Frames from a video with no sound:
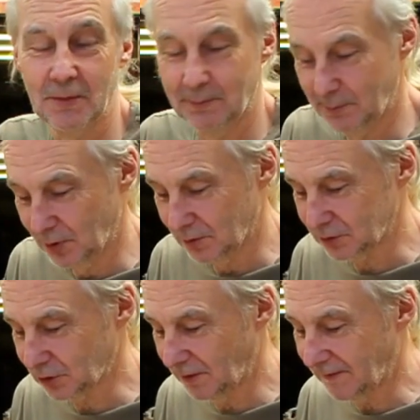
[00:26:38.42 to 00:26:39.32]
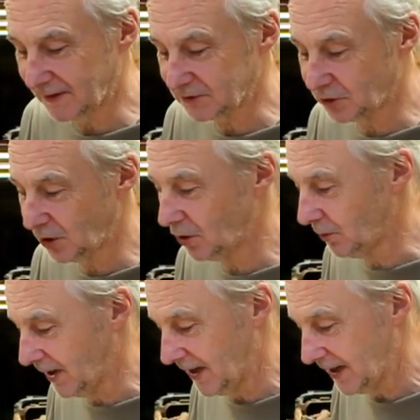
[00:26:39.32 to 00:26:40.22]
But so we've had to
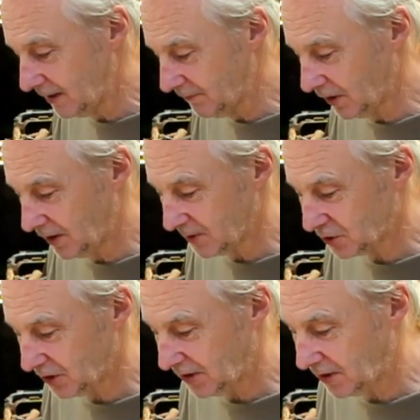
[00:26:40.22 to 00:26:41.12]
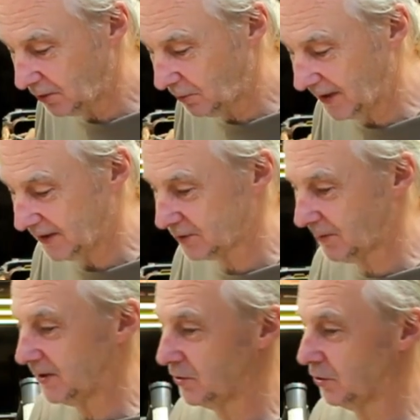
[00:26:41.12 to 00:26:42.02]
do a hell of a lot of machining away to end up